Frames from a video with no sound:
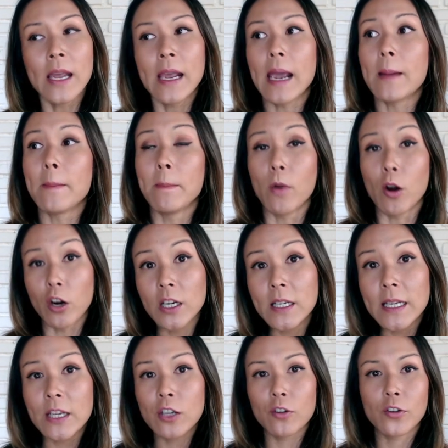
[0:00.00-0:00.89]
and
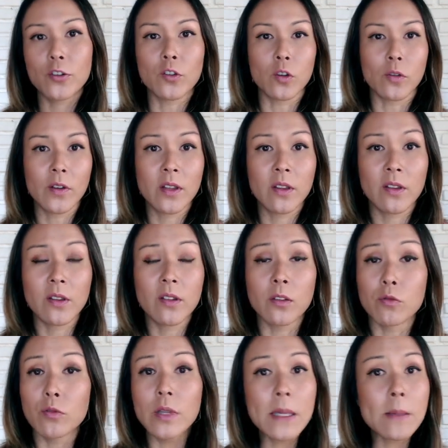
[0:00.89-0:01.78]
marketing your services
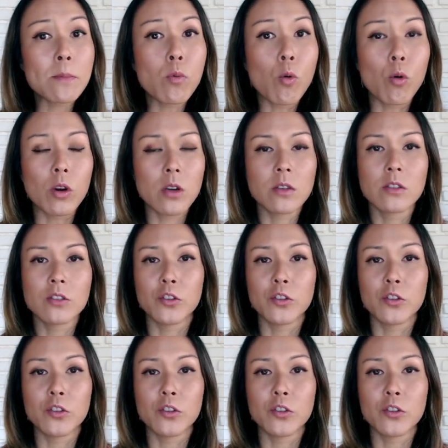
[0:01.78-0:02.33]
is really important